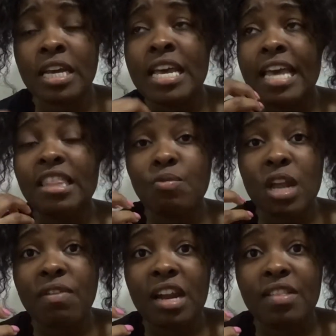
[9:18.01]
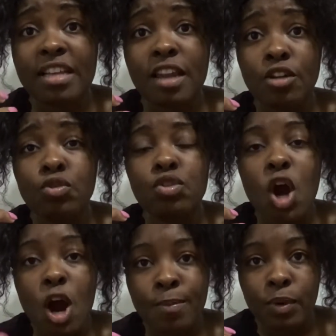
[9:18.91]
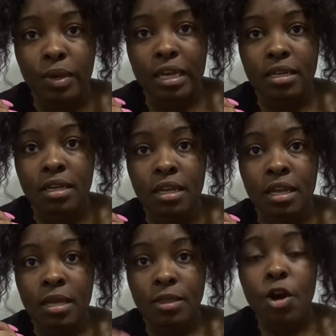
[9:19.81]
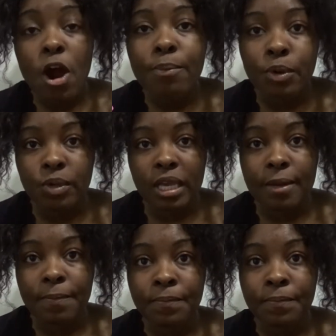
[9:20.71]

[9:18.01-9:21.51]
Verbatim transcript: and then when they find out that's not true, they're heartbroken. They're heartbroken.